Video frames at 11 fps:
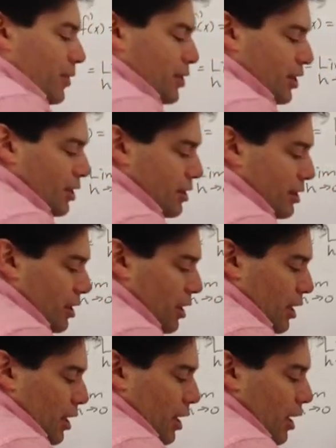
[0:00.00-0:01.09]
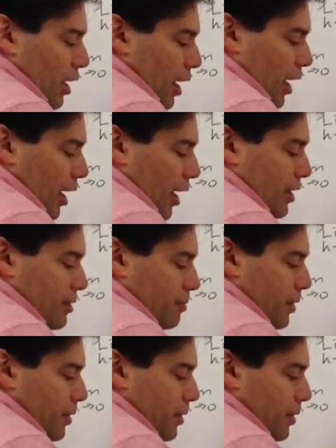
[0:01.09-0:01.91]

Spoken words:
which is x